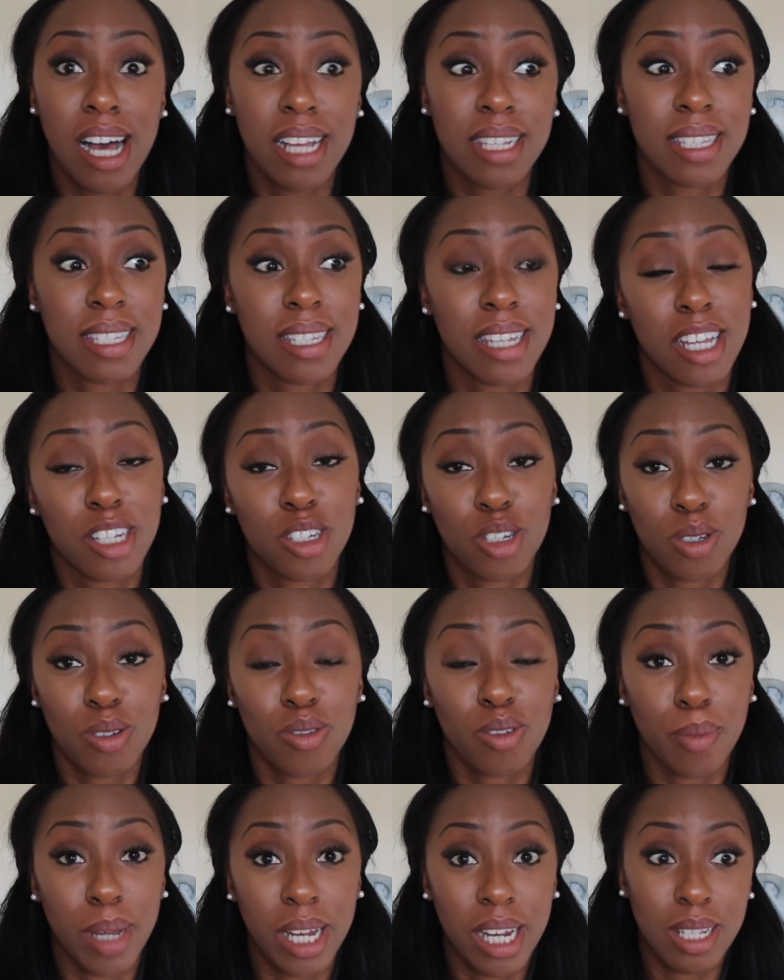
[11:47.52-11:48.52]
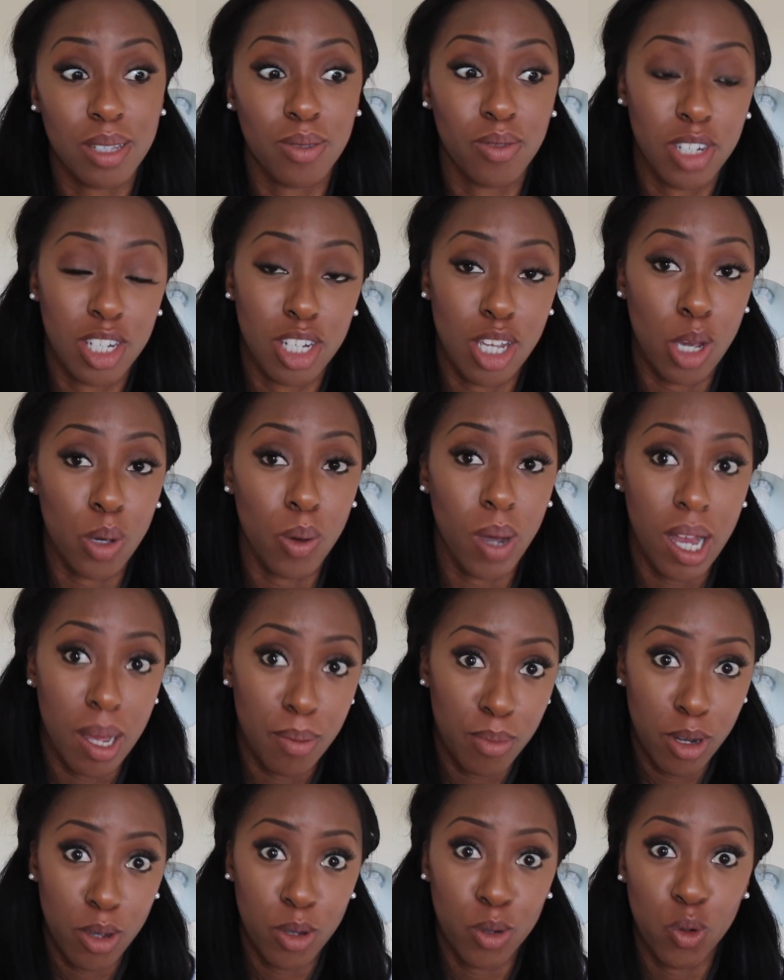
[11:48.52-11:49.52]
Stay tuned for my next video. I
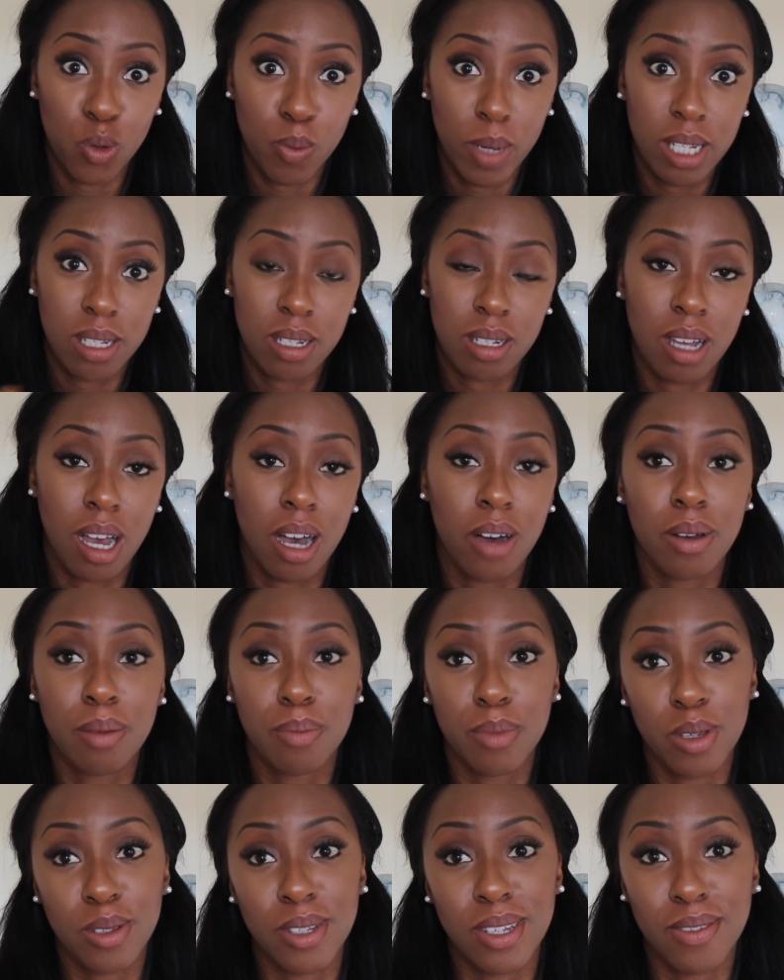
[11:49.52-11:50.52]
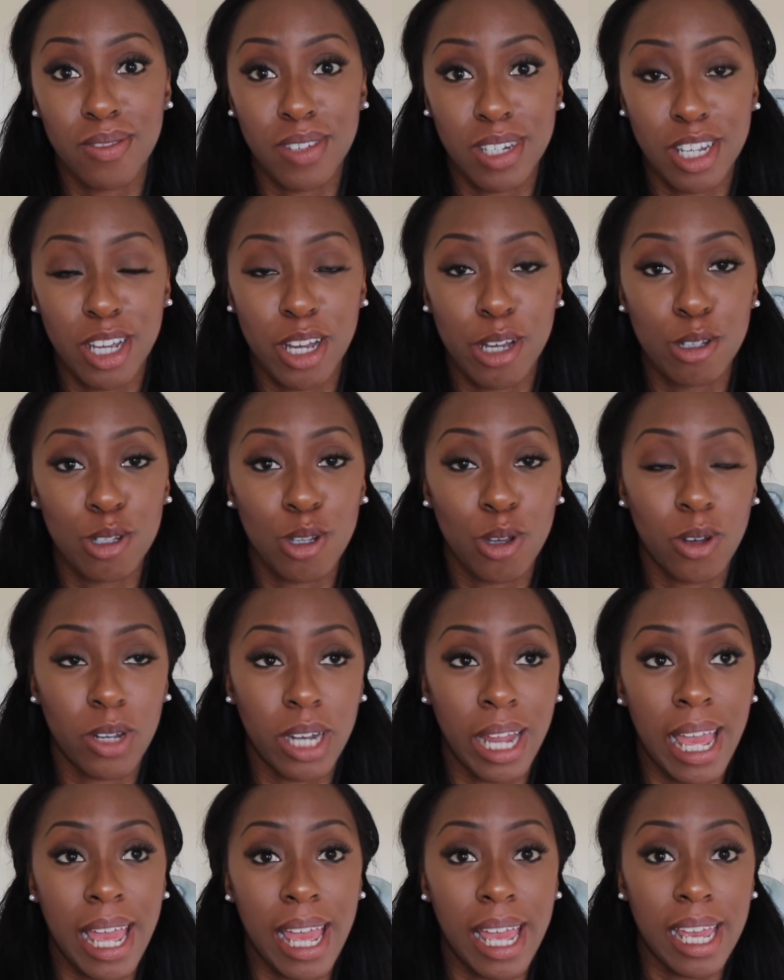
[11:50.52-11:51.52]
upload all my style and beauty videos
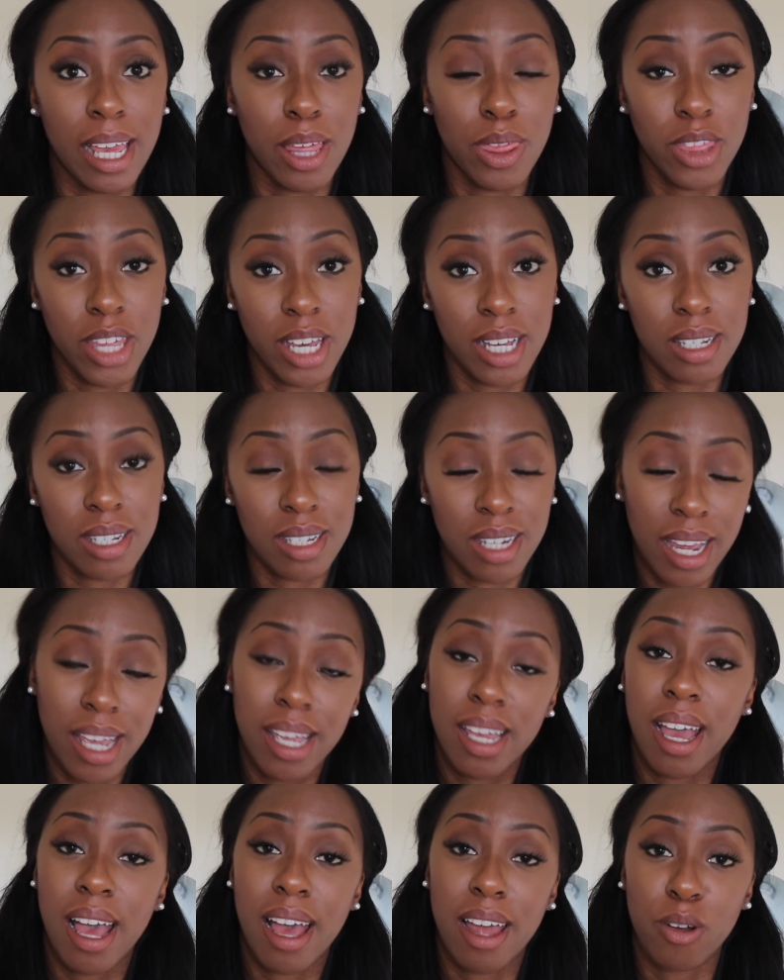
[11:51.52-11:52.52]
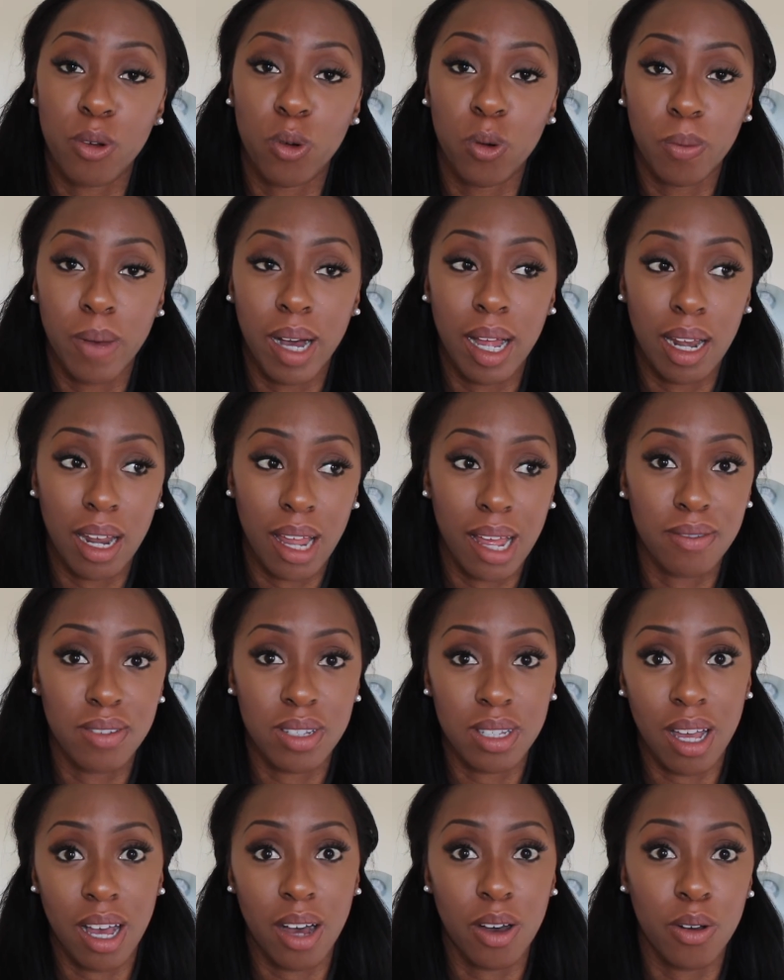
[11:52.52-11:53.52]
on a Thursday, and all my
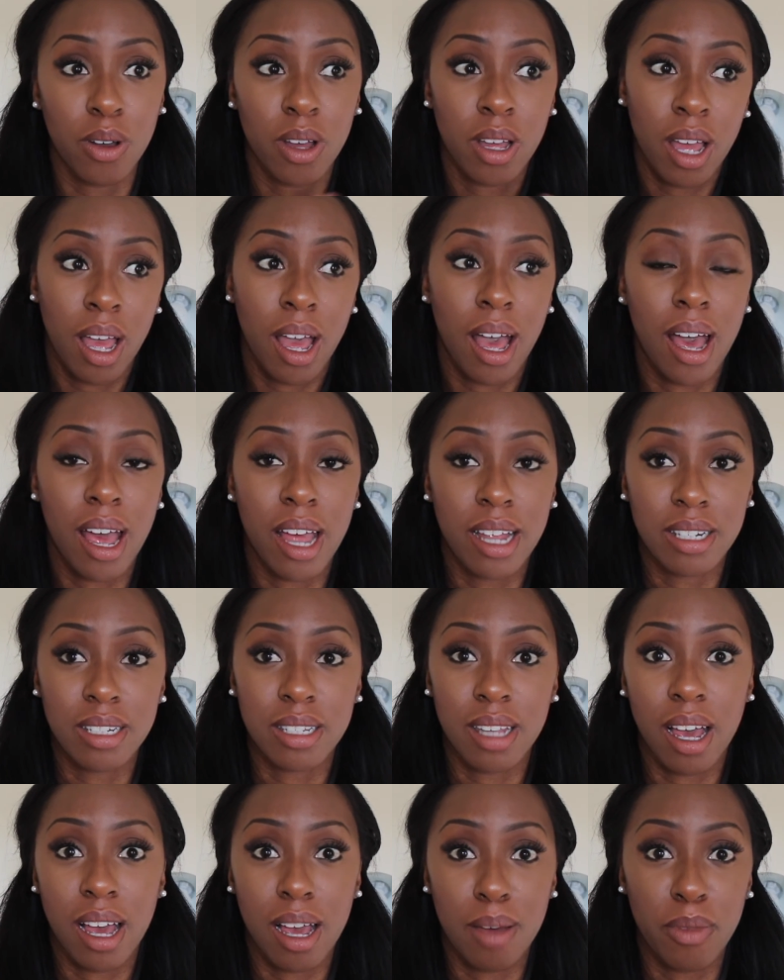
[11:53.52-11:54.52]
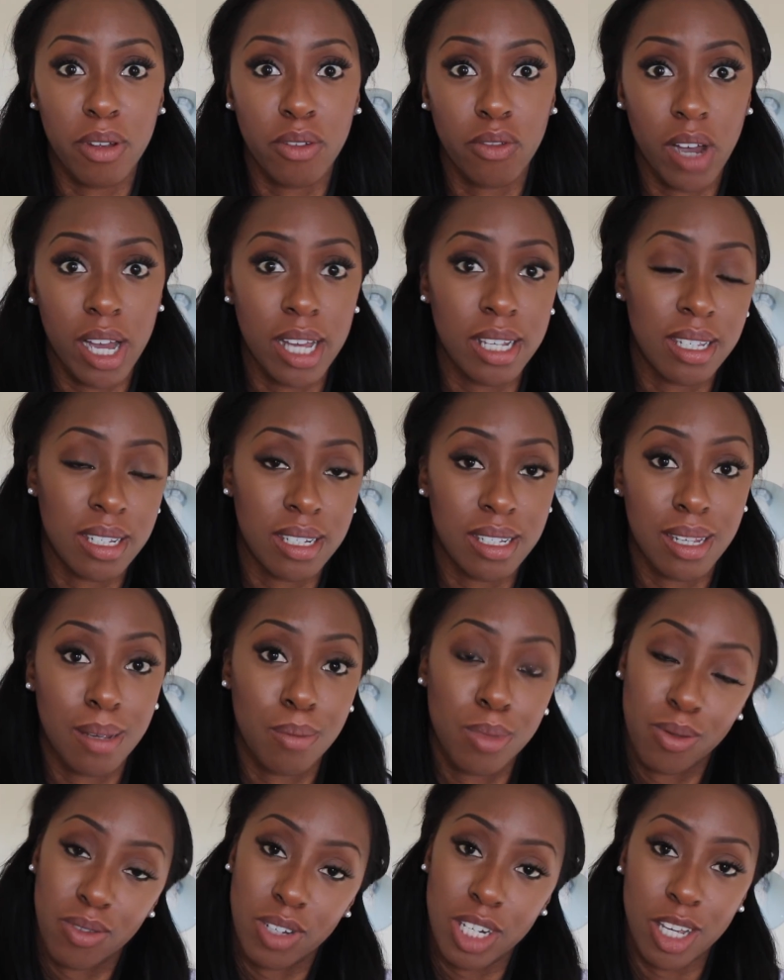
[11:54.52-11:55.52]
lifestyle and advice and
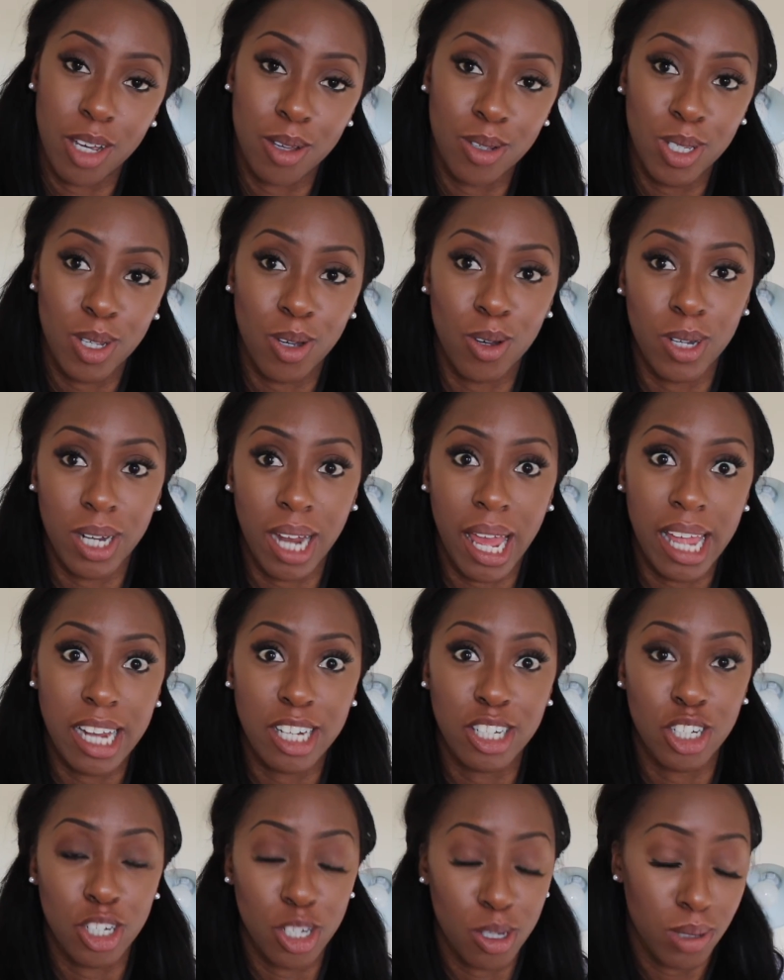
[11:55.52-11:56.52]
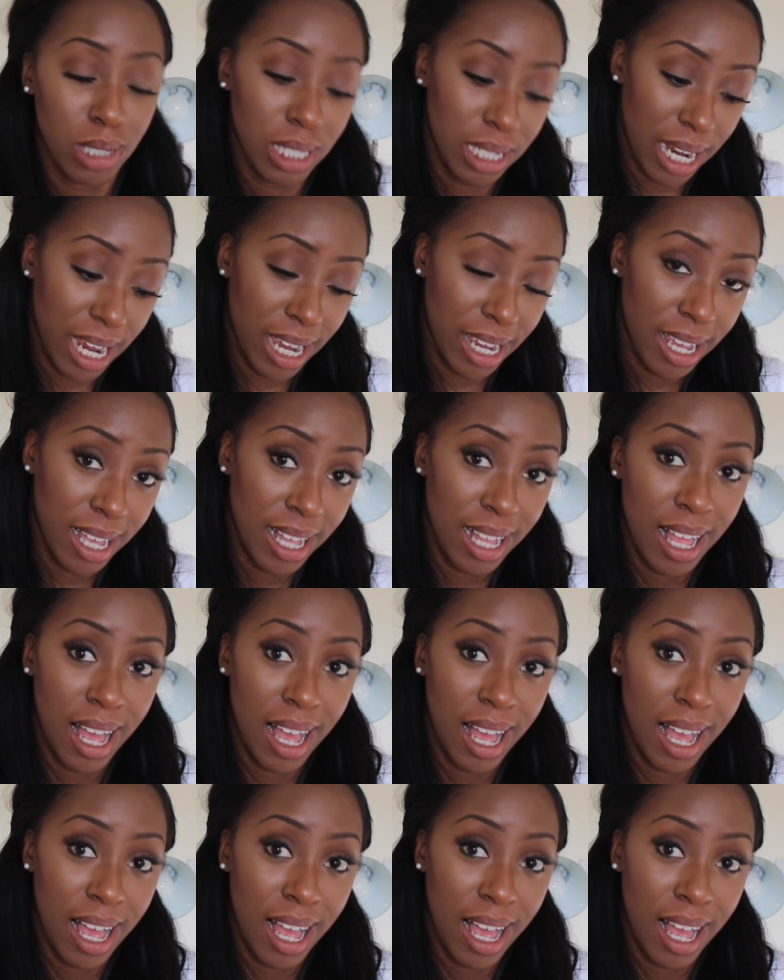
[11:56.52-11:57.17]
tips videos on a Tuesday.